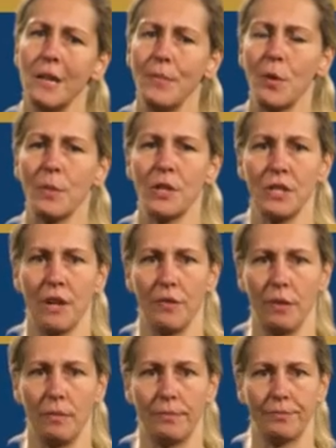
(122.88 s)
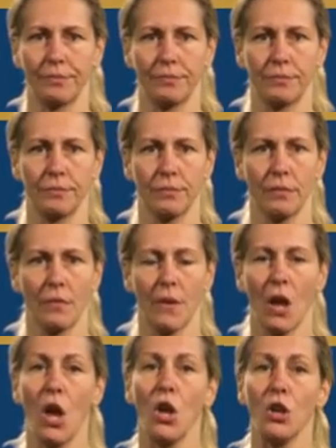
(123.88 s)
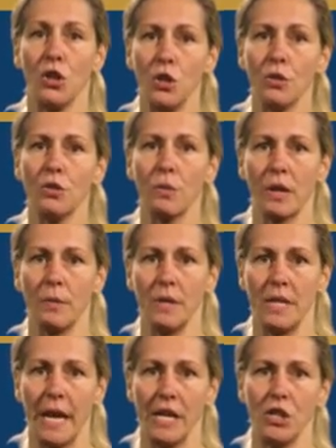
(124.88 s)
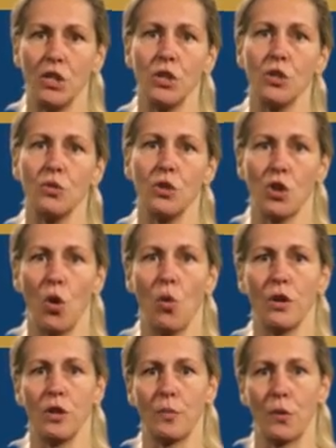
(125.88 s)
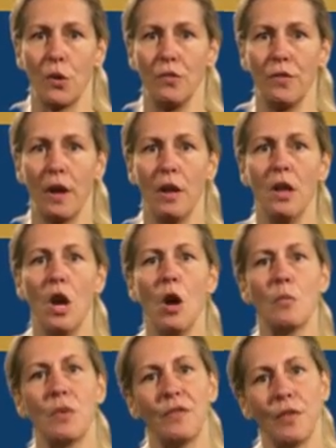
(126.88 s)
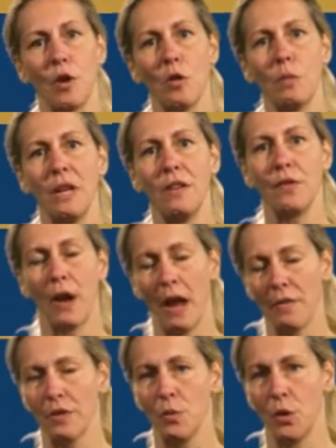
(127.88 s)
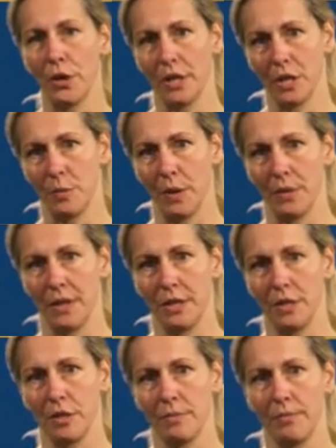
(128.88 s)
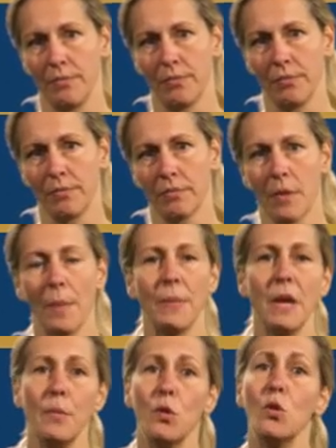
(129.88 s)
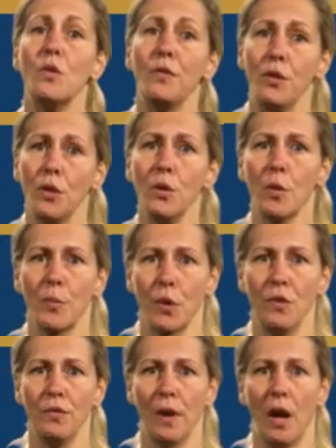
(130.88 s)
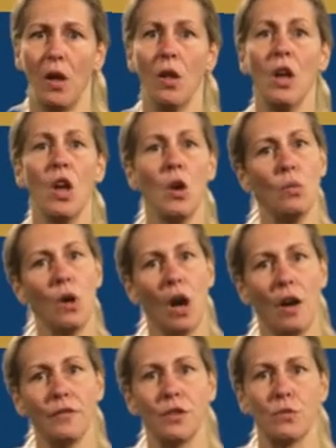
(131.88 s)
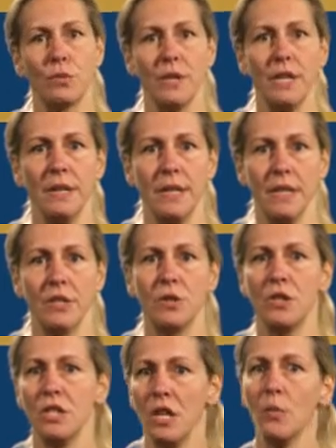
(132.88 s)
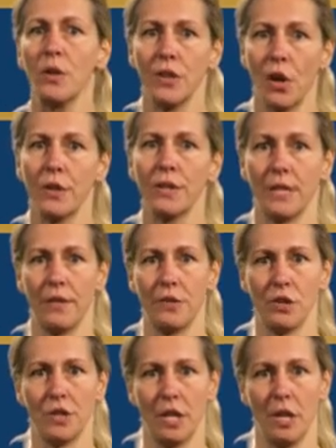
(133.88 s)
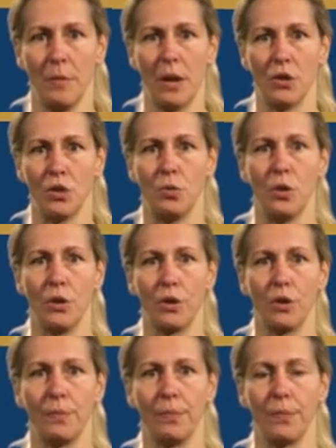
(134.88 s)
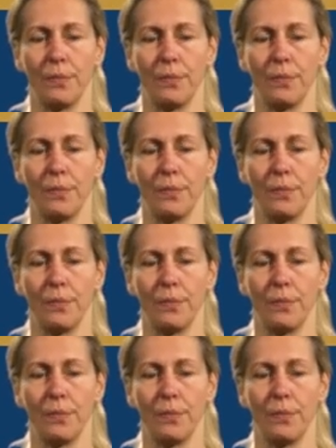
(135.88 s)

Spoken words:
Tip number seven. Use recommendations to show on your profile, preferably for every work experience. People who view your profile will often read these to see what others have to say about your work.